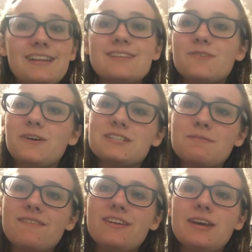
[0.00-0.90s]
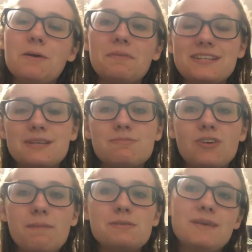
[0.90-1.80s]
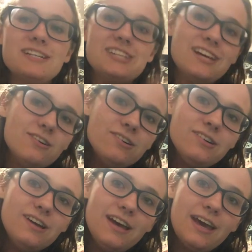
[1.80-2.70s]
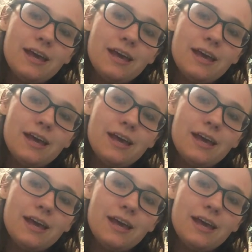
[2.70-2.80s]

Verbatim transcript: Thanks for watching my video. Please subscribe to my channel